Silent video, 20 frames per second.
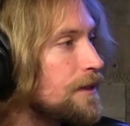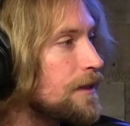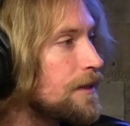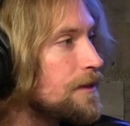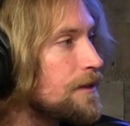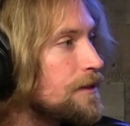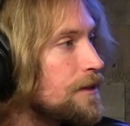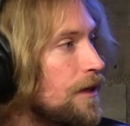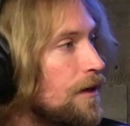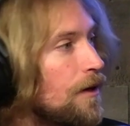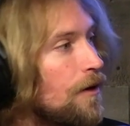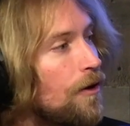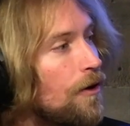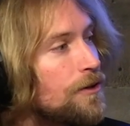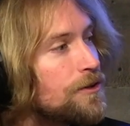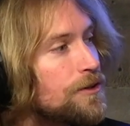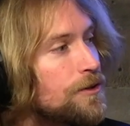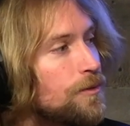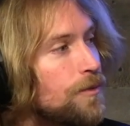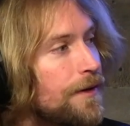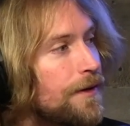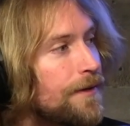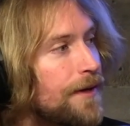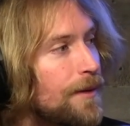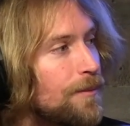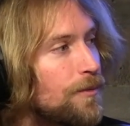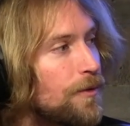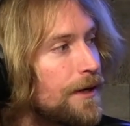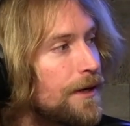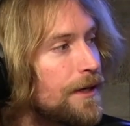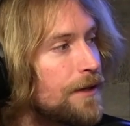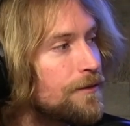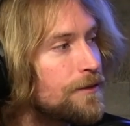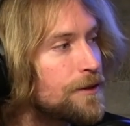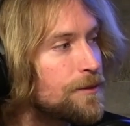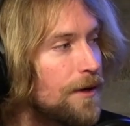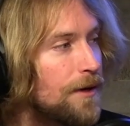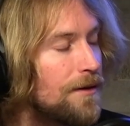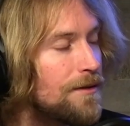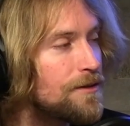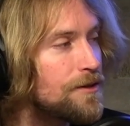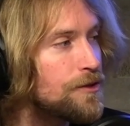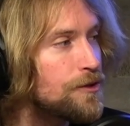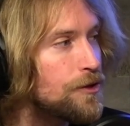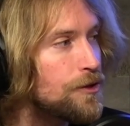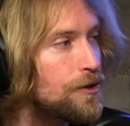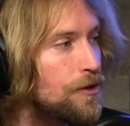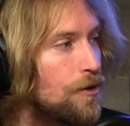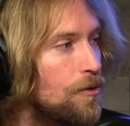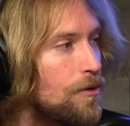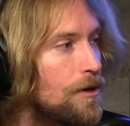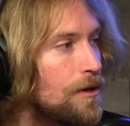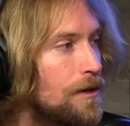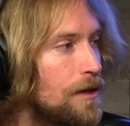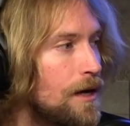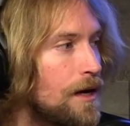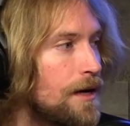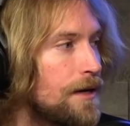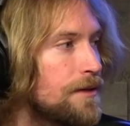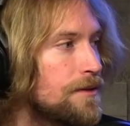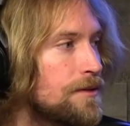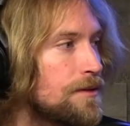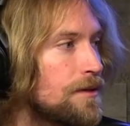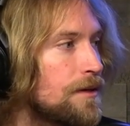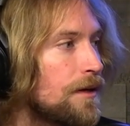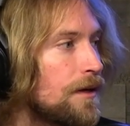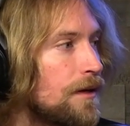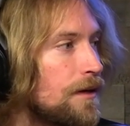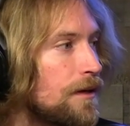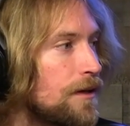is. Mm. Also, where that brain response is localized mm.